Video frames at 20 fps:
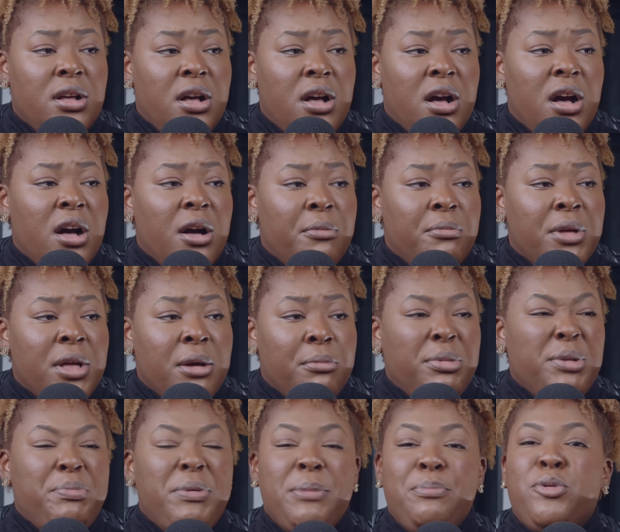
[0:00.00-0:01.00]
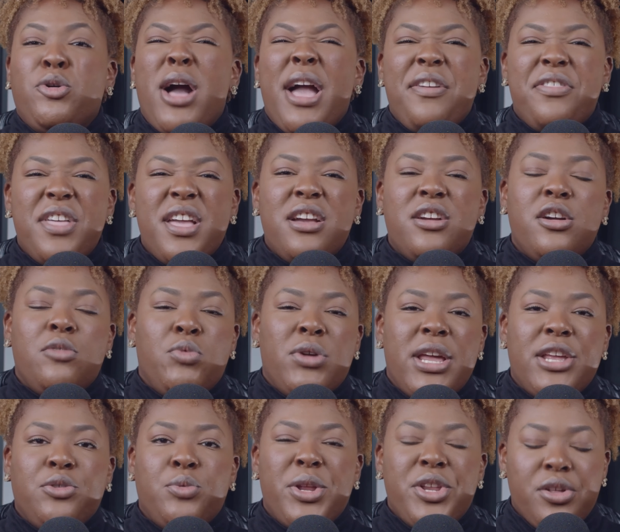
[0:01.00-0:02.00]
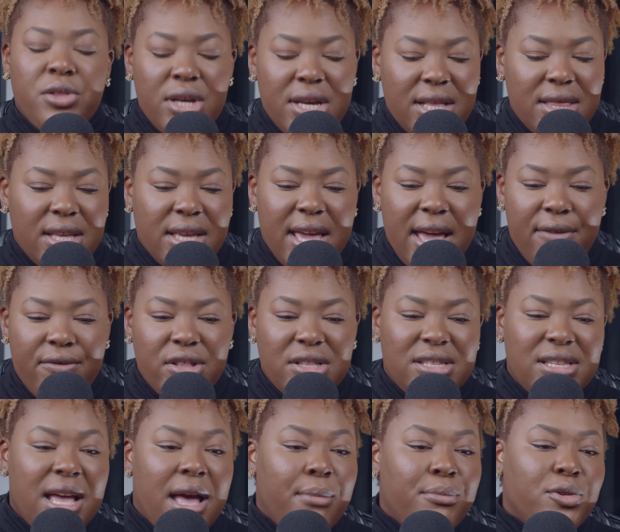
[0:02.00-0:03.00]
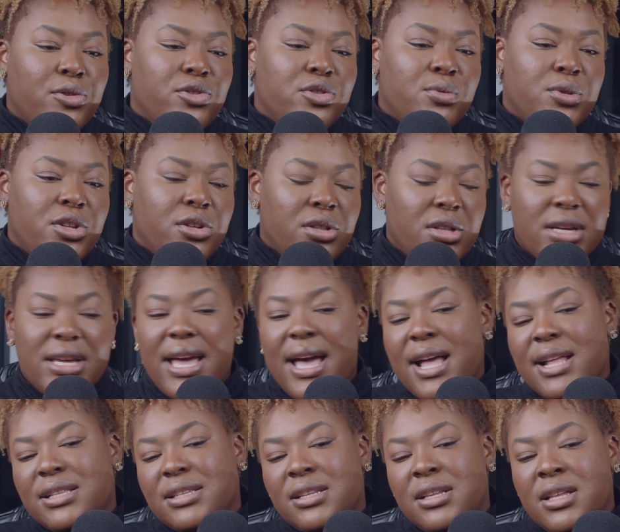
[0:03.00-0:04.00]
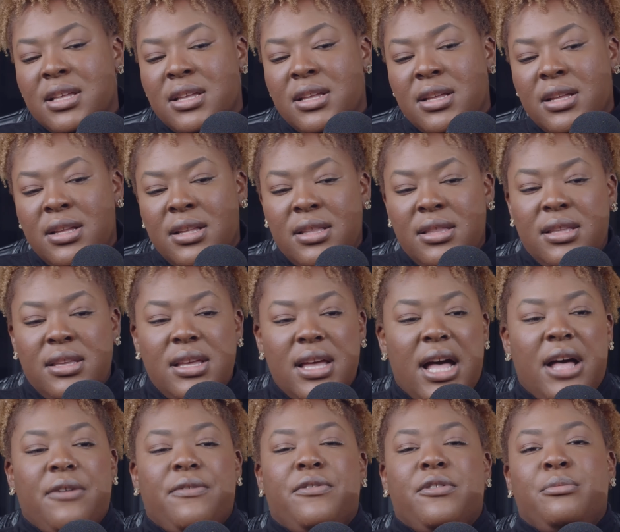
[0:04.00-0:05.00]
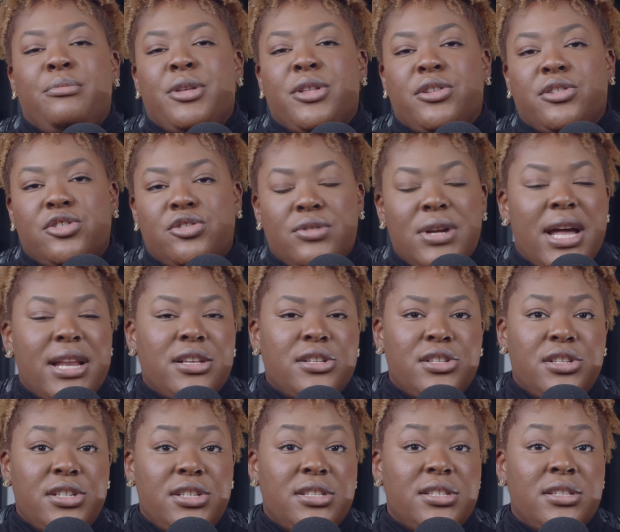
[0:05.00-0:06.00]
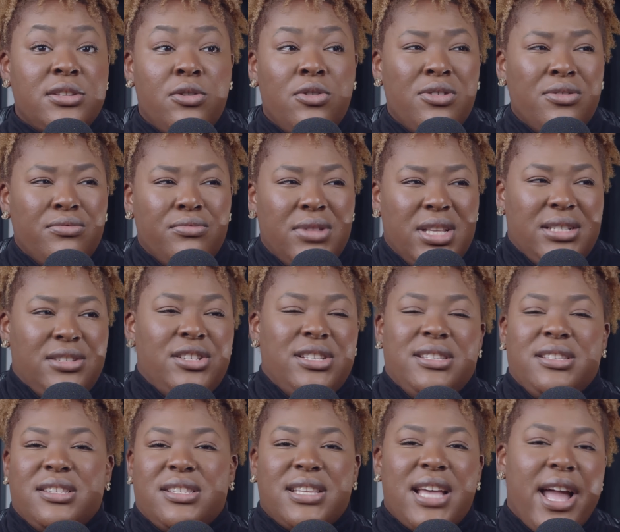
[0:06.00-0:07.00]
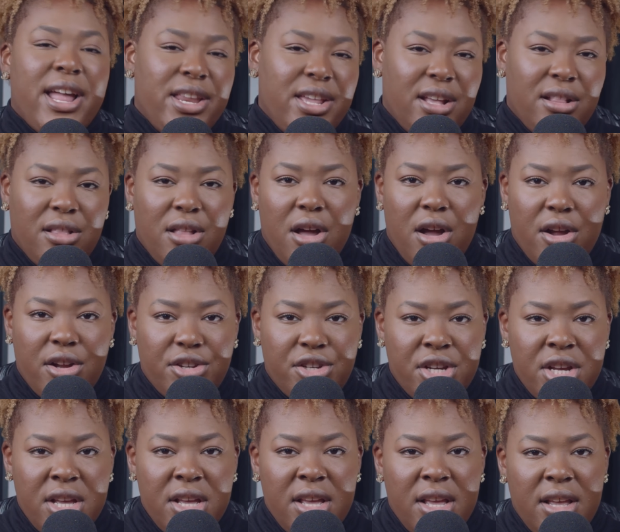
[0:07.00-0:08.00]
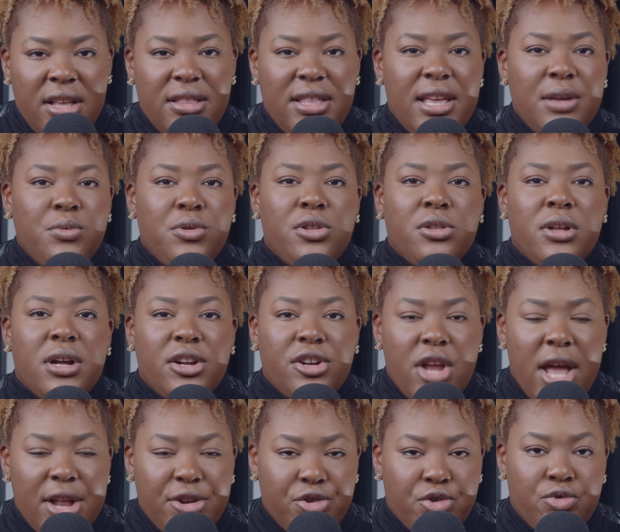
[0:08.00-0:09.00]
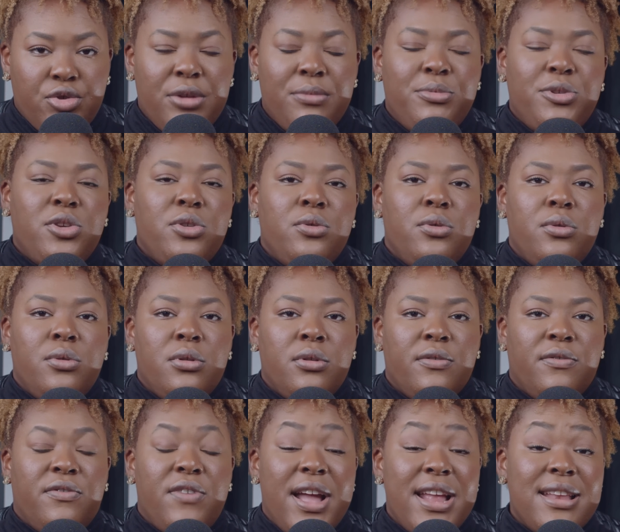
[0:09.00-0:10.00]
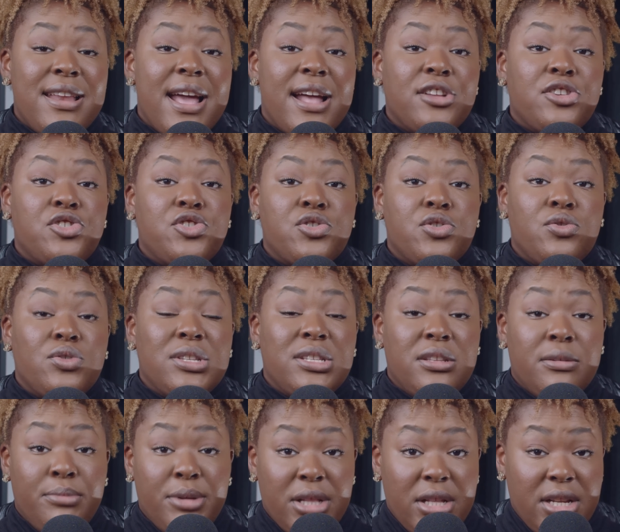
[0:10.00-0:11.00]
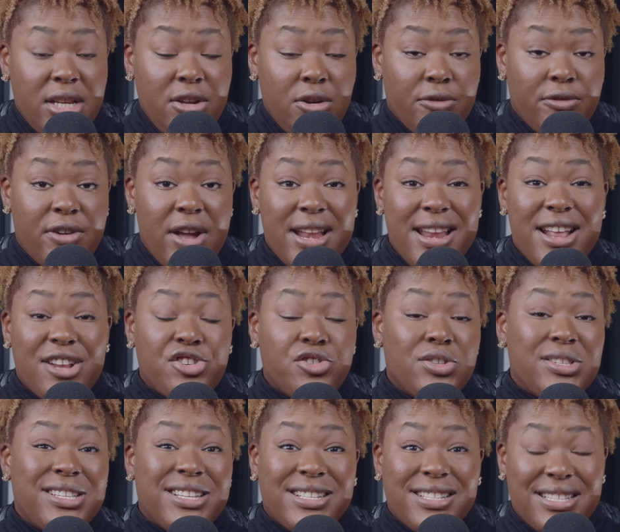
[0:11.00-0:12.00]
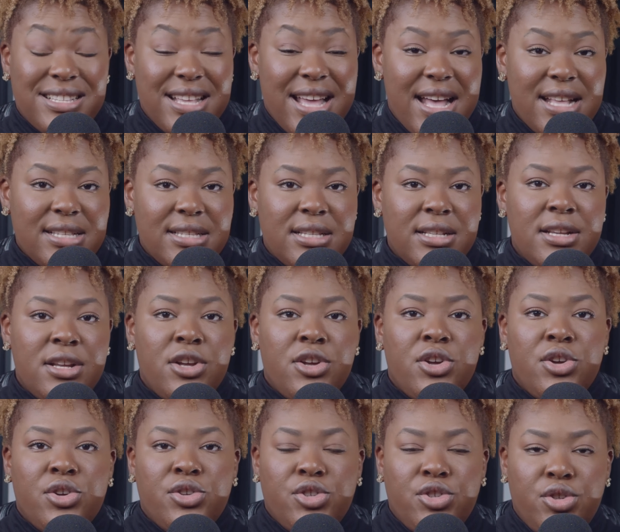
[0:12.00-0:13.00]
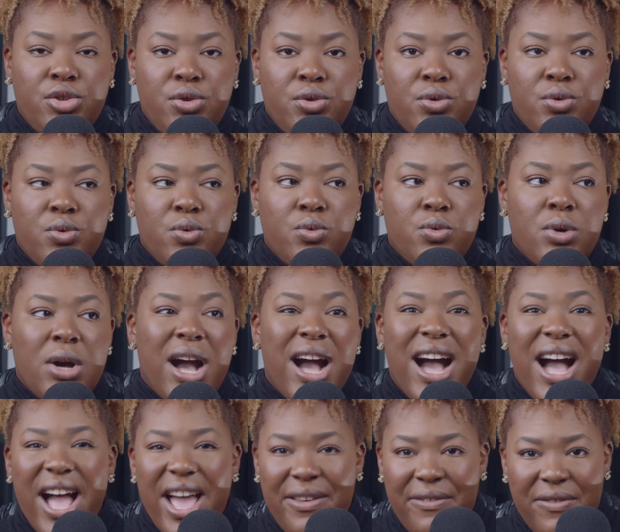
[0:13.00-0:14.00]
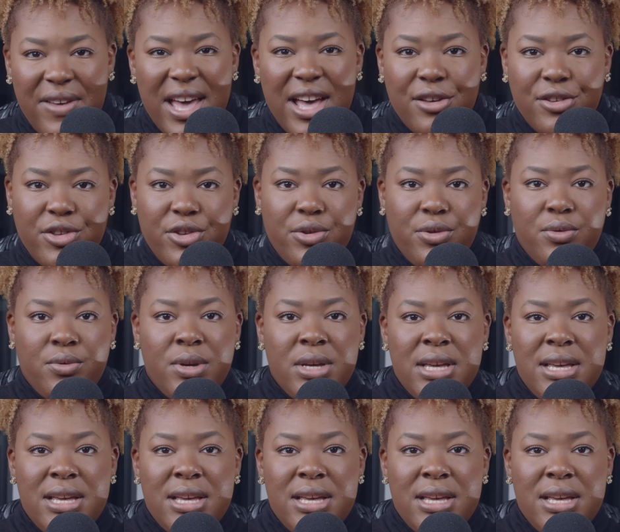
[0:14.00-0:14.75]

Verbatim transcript: Um, but people, I think when I, when you look at the Kevin Samuels, when you look at the alpha male strategies, or just society at large, they will attribute financial stability or financial success to high value,